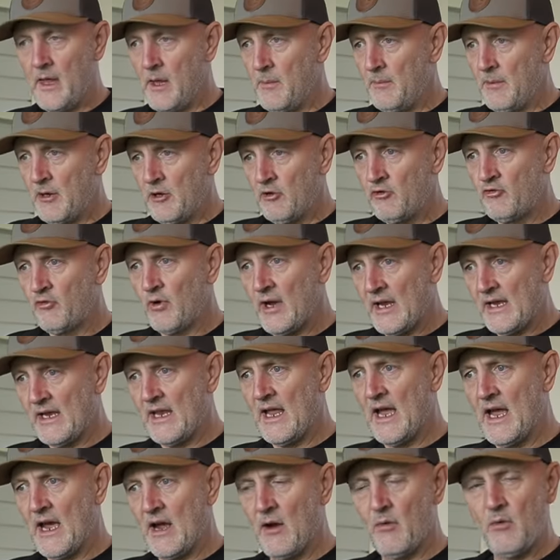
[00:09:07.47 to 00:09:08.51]
Because right
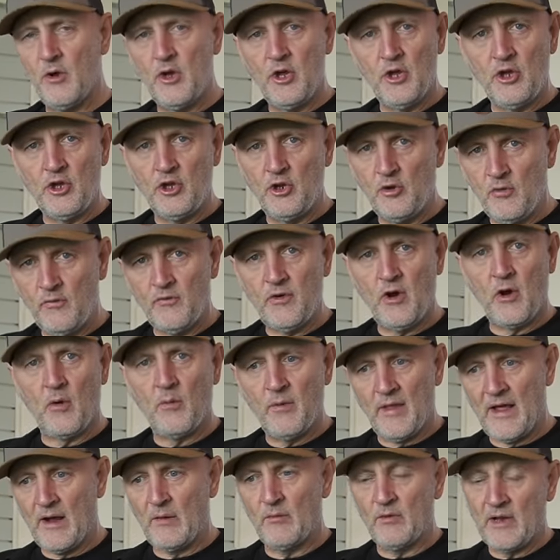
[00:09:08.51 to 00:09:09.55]
now, you've got
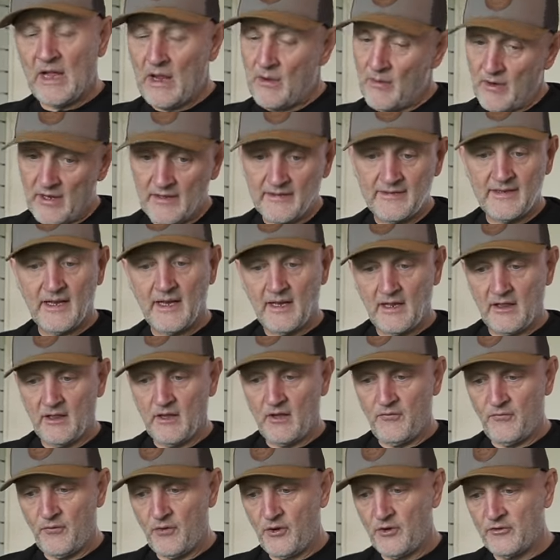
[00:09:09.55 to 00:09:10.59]
without doubt, and I said it in the
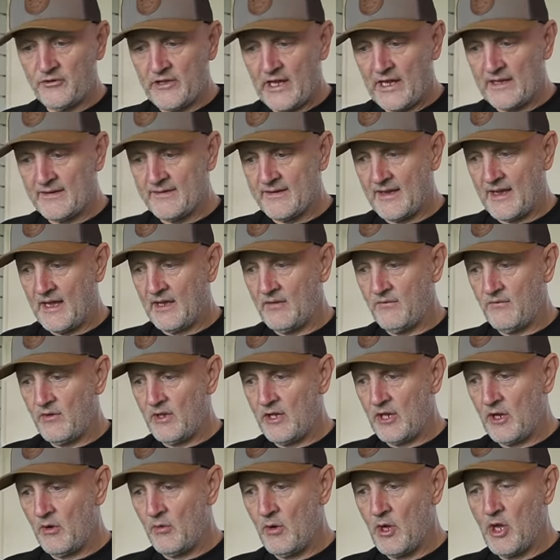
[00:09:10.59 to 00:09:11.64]
first head-to-head -head
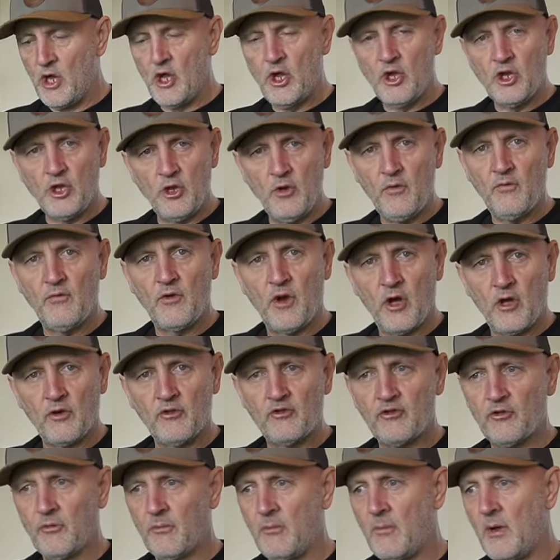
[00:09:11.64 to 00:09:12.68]
video, you've got
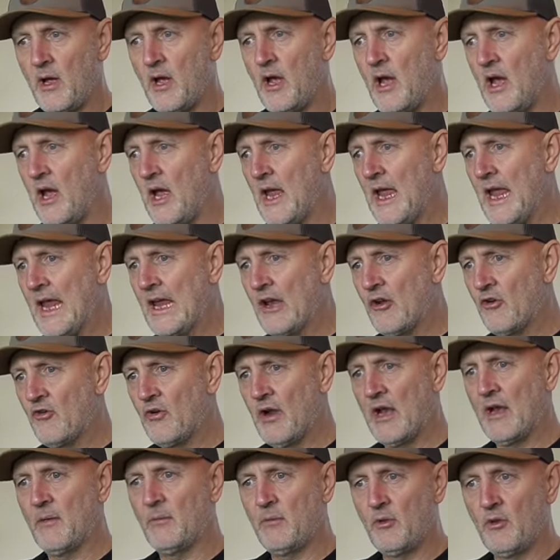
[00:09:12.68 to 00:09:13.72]
some
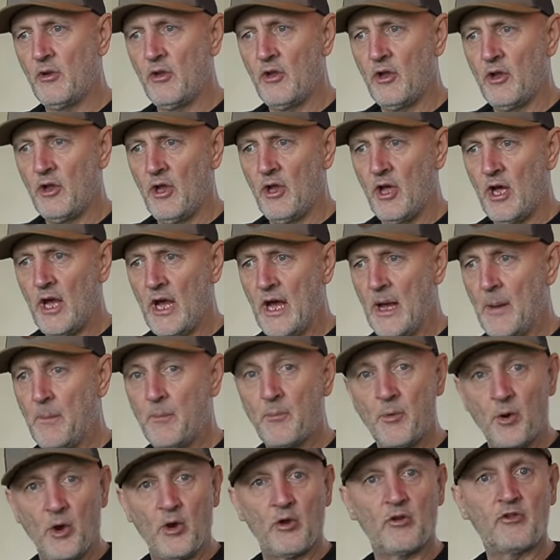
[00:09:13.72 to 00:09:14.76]
incredible uh,
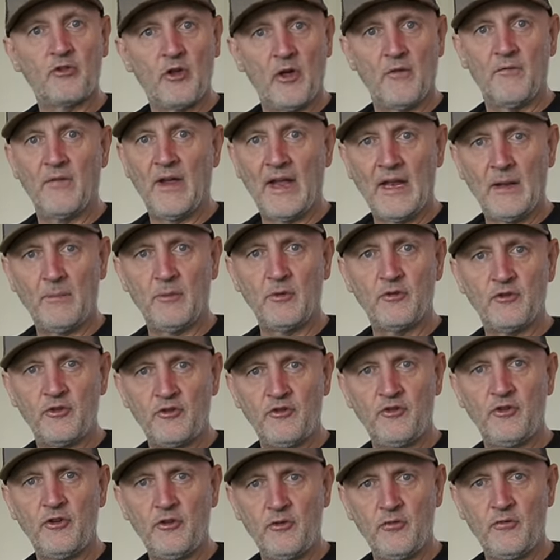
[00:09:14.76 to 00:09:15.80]
products available to
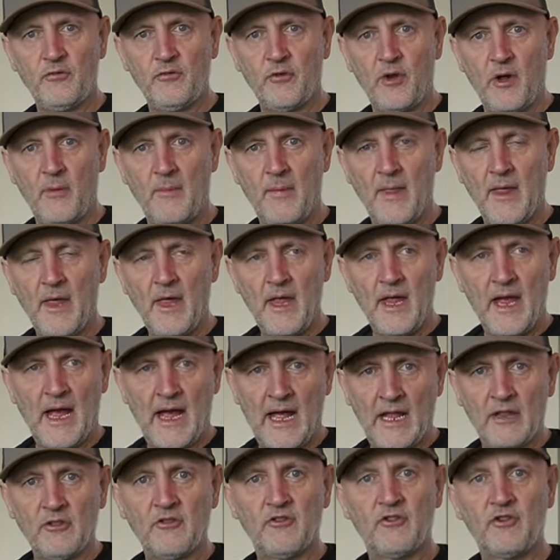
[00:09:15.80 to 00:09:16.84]
choose from.
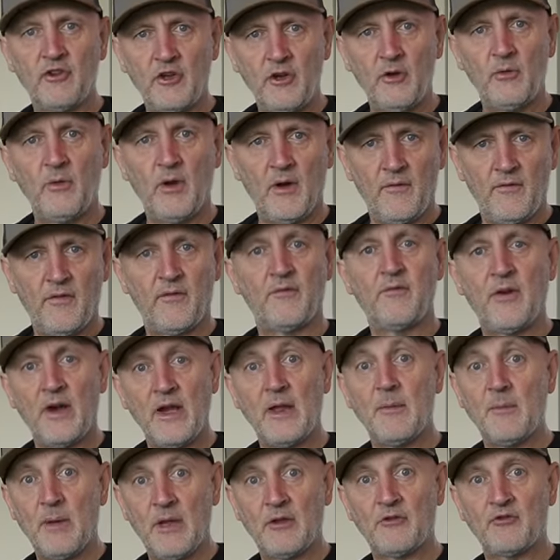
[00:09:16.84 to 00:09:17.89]
And two of the
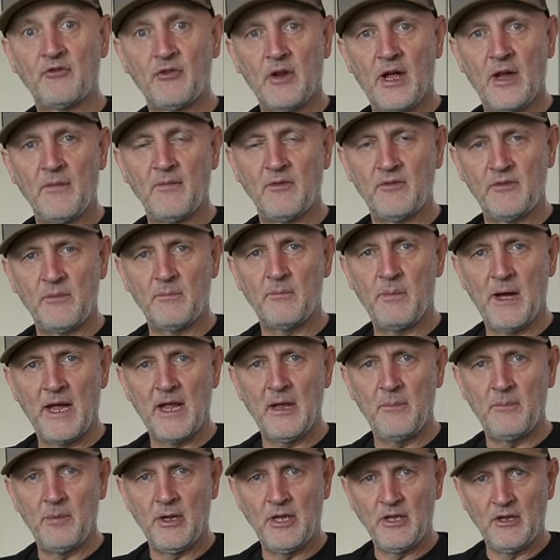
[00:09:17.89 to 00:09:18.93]
very best drivers, in my
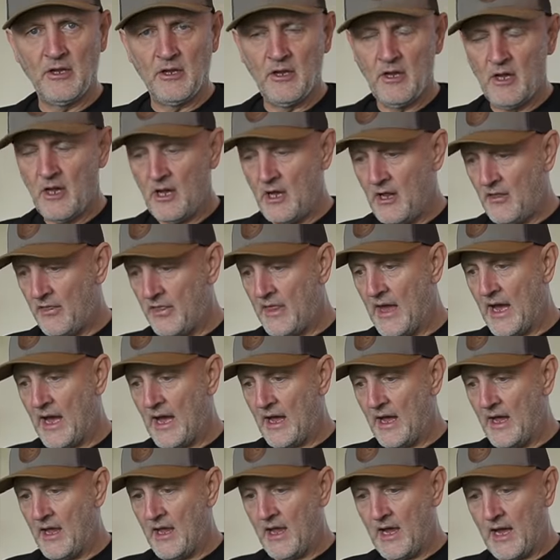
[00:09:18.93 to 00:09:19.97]
opinion, that
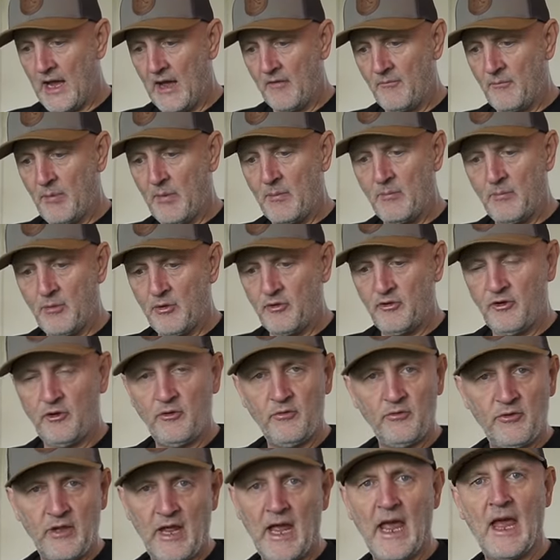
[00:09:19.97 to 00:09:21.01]
have been
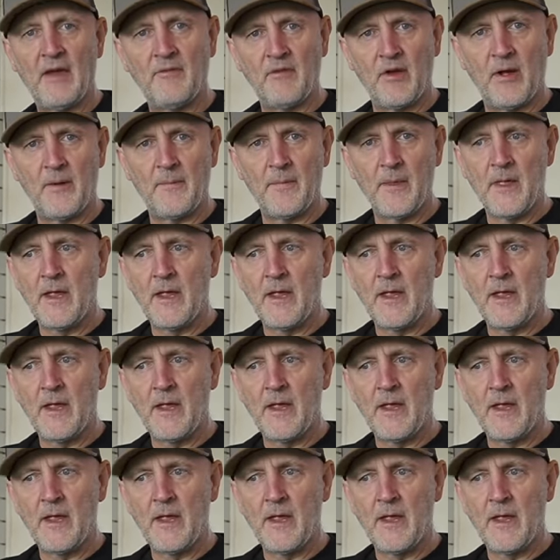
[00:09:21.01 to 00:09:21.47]
produced ever.